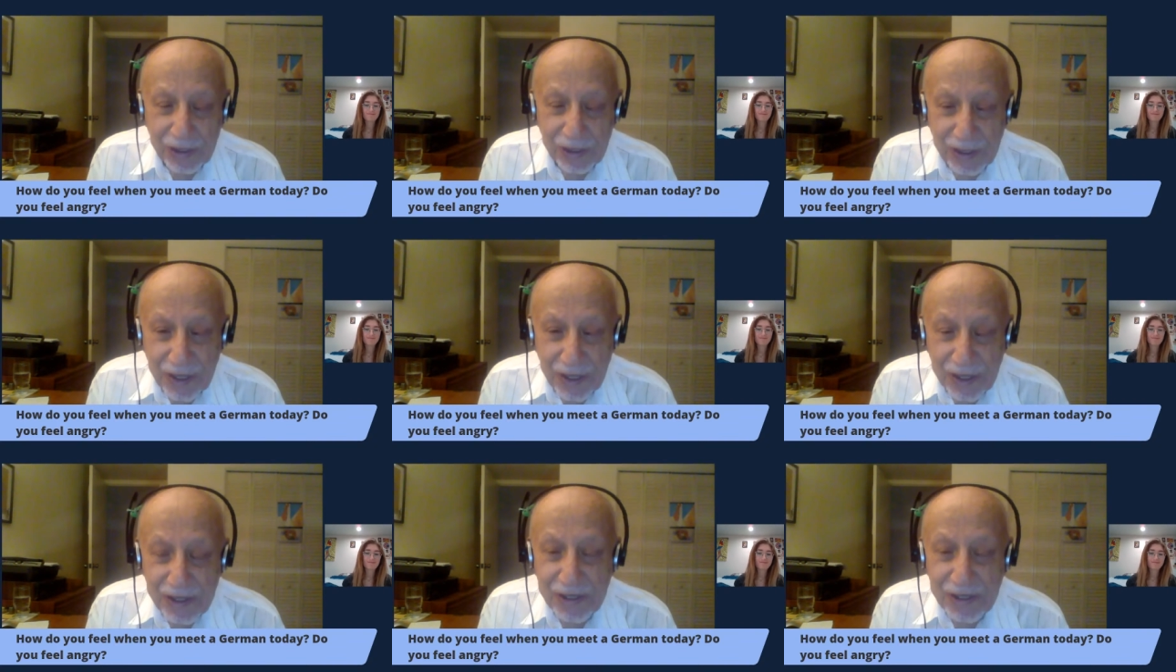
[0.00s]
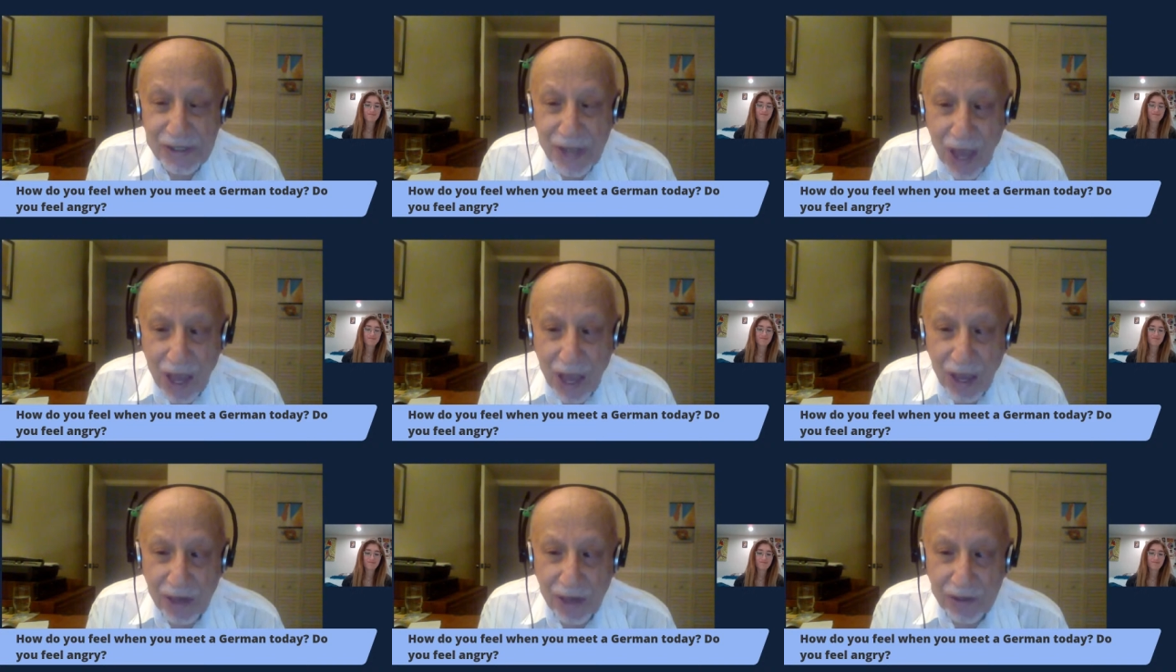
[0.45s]
This
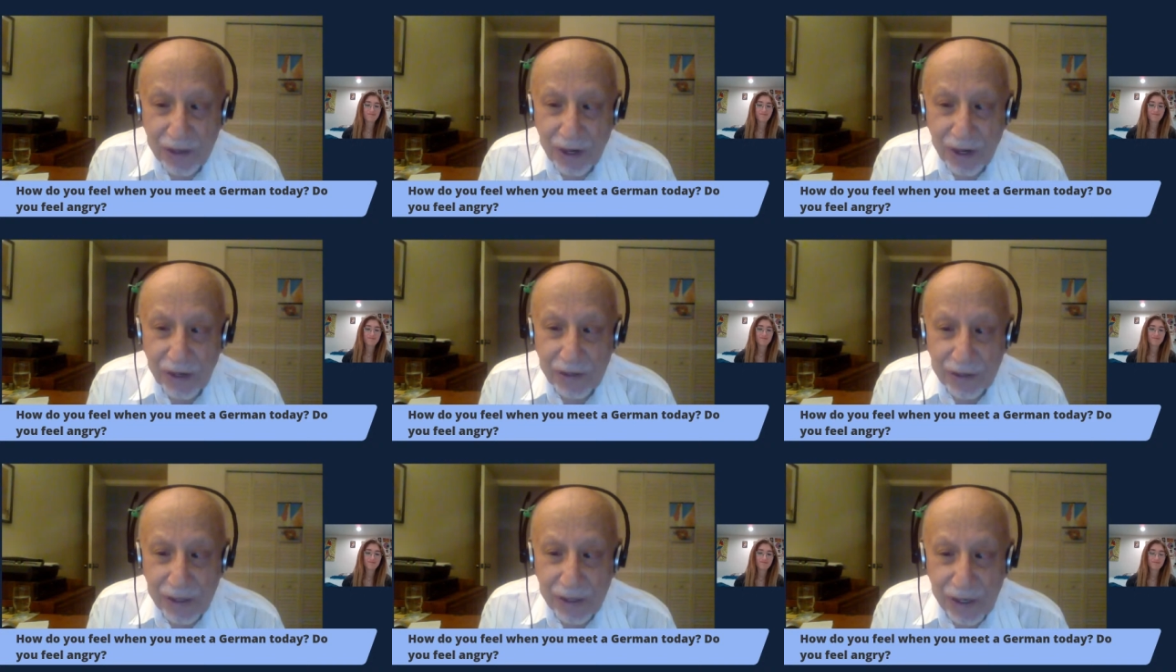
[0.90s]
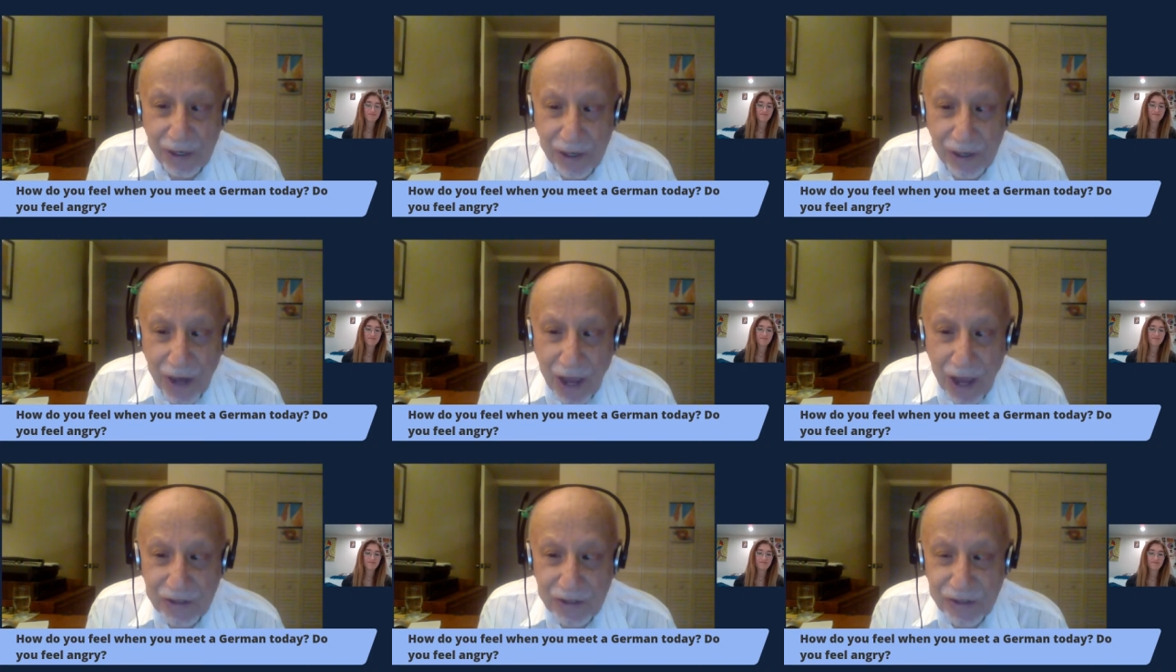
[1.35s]
high-ranking
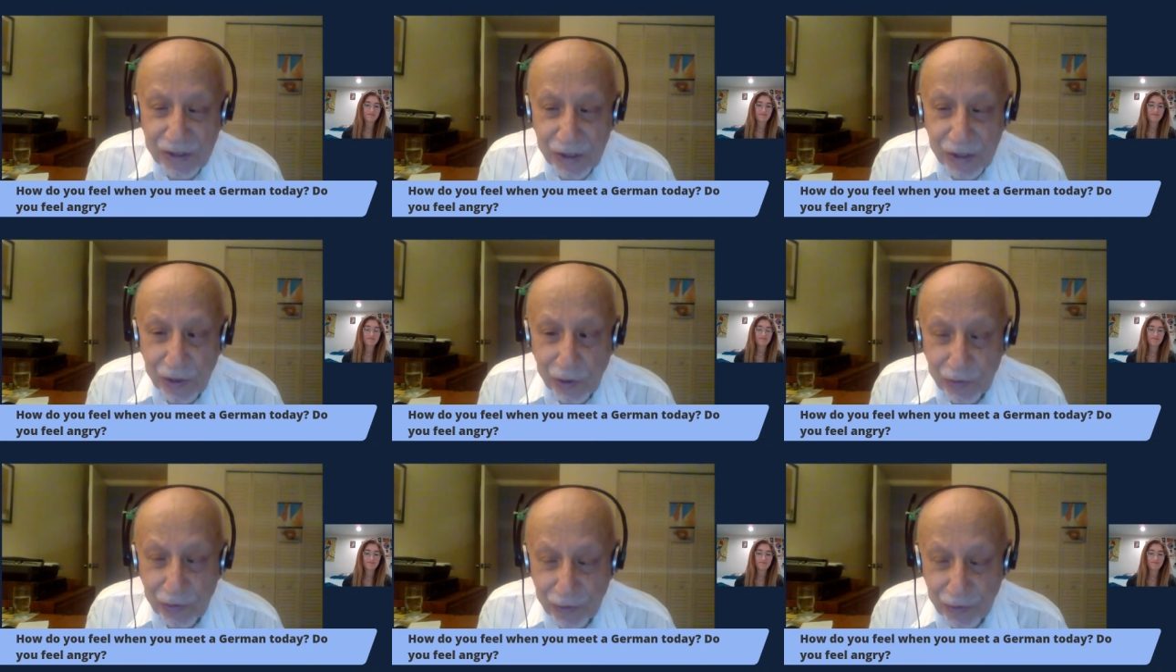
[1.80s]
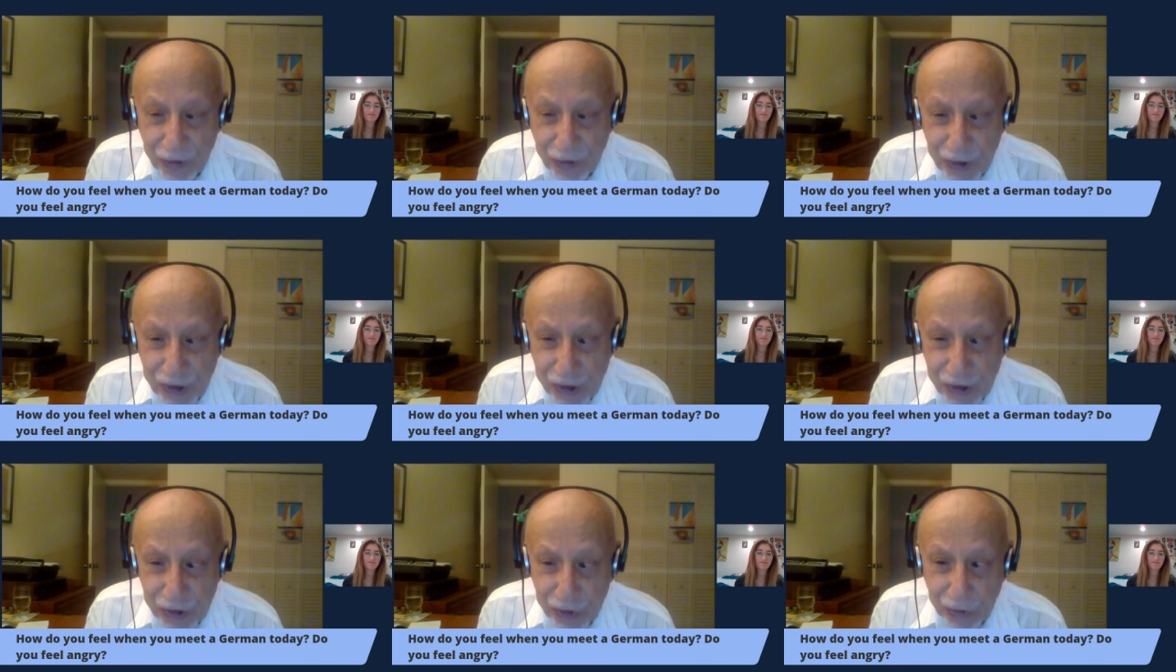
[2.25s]
Nazi
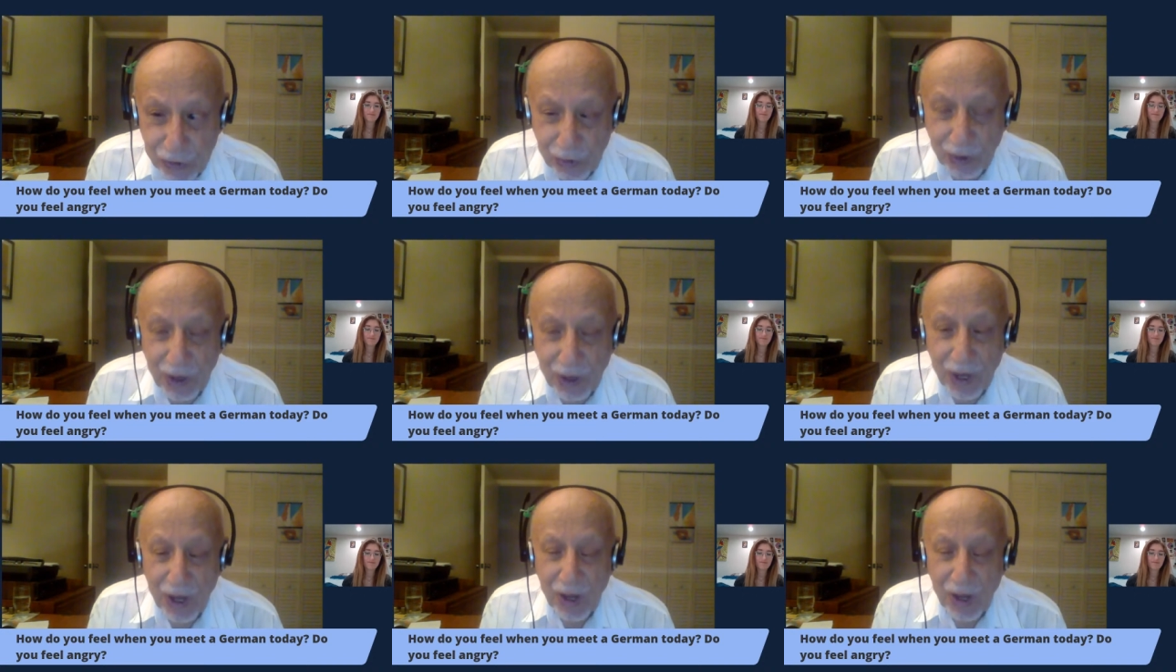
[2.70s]
official